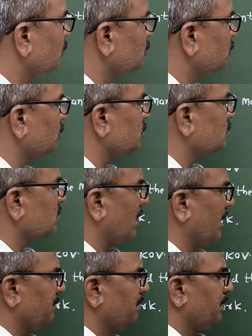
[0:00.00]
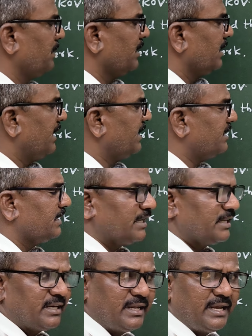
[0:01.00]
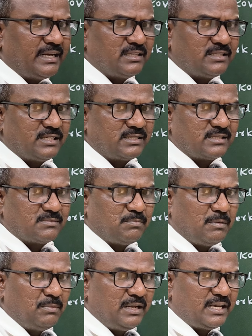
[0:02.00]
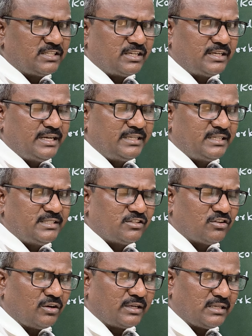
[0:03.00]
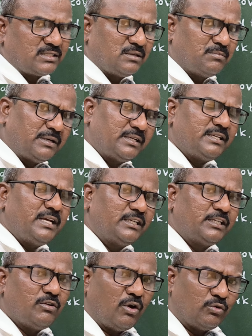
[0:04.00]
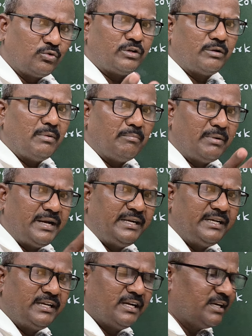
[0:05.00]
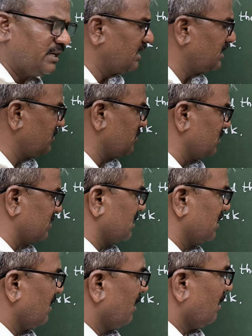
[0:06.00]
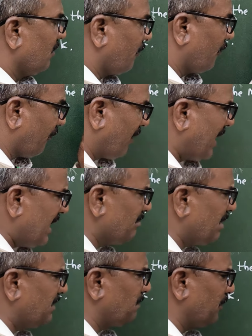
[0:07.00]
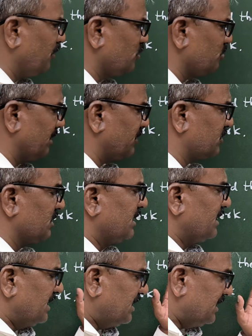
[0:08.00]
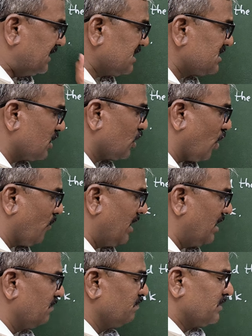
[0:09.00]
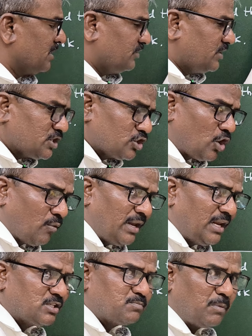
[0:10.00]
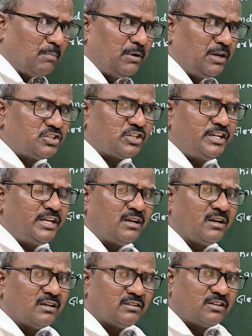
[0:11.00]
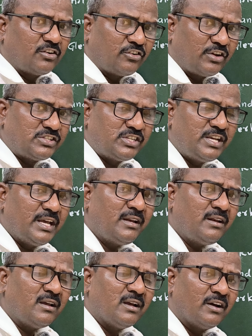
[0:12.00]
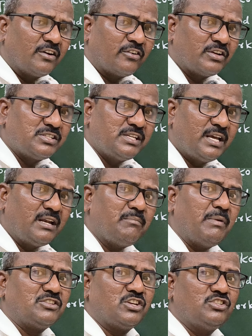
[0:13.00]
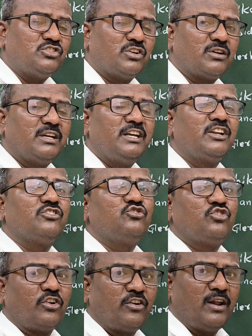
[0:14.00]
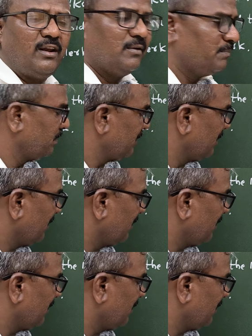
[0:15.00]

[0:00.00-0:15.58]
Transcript: Dostoevsky. 1886. Publication date is not asked, but yet you have to remember 1886. Crime and Punishment. It is a novel. This novel is published in the Russian Messenger in a journal.